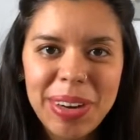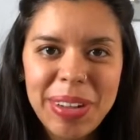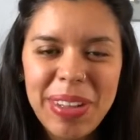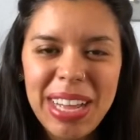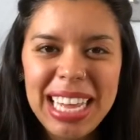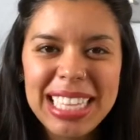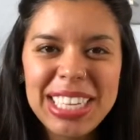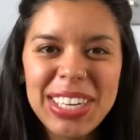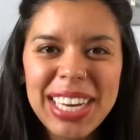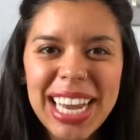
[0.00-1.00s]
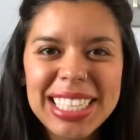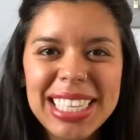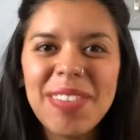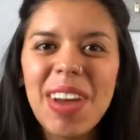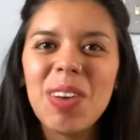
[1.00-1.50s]
All right. Until
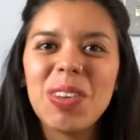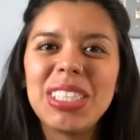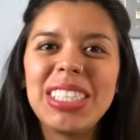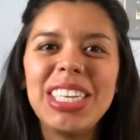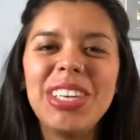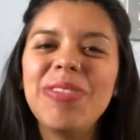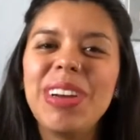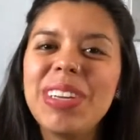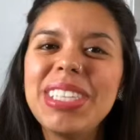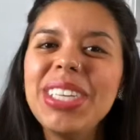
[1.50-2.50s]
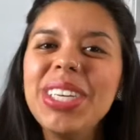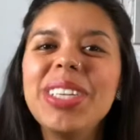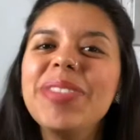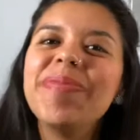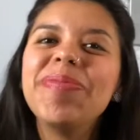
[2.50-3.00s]
next time, I will see you very
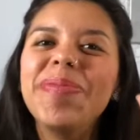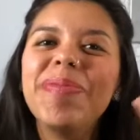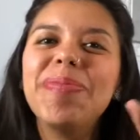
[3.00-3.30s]
soon.